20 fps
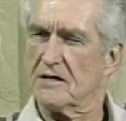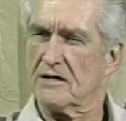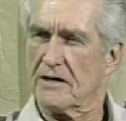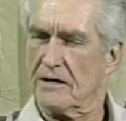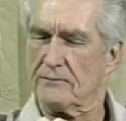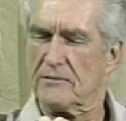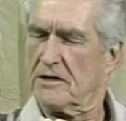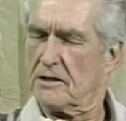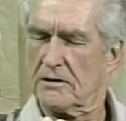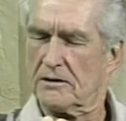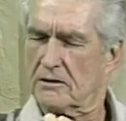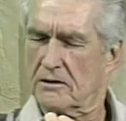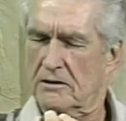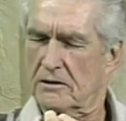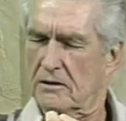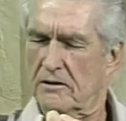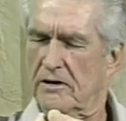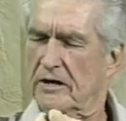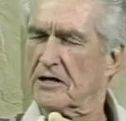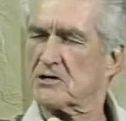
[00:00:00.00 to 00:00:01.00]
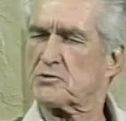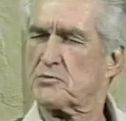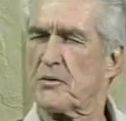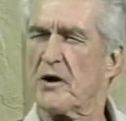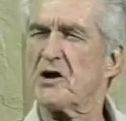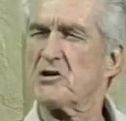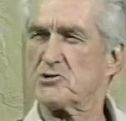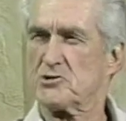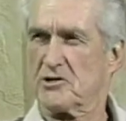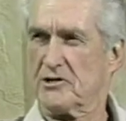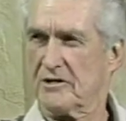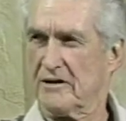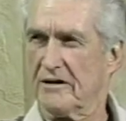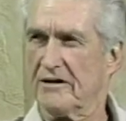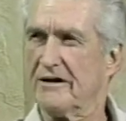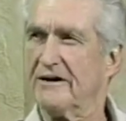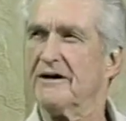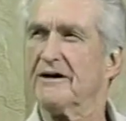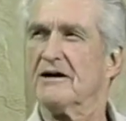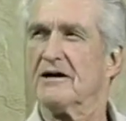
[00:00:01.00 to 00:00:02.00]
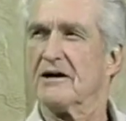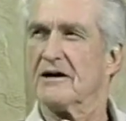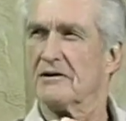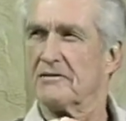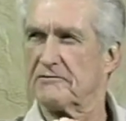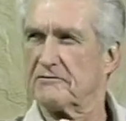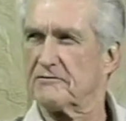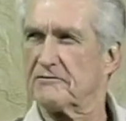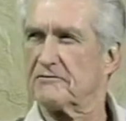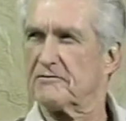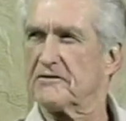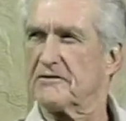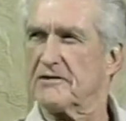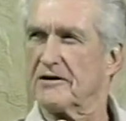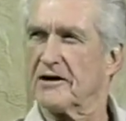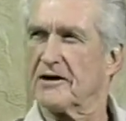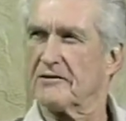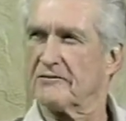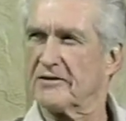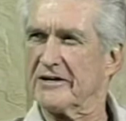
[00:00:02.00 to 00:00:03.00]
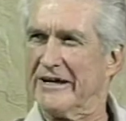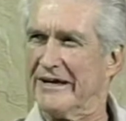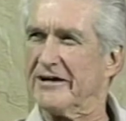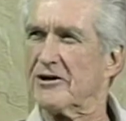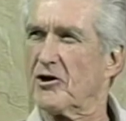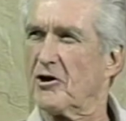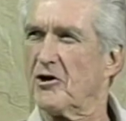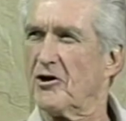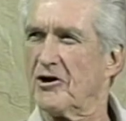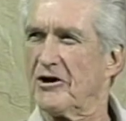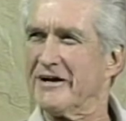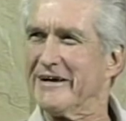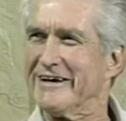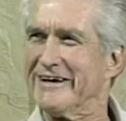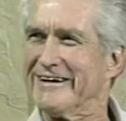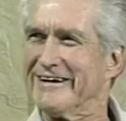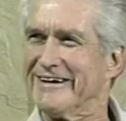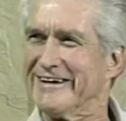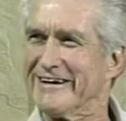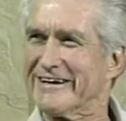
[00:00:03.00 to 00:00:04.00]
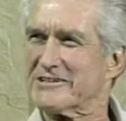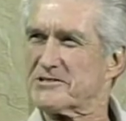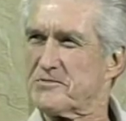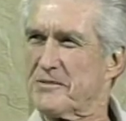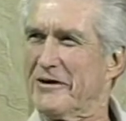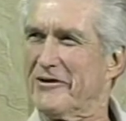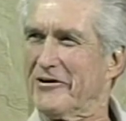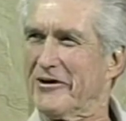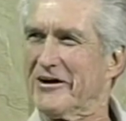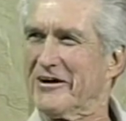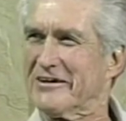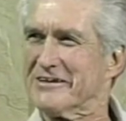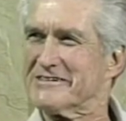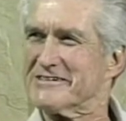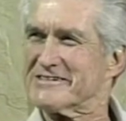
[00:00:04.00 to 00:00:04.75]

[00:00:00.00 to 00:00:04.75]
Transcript: An expression of an inner experience.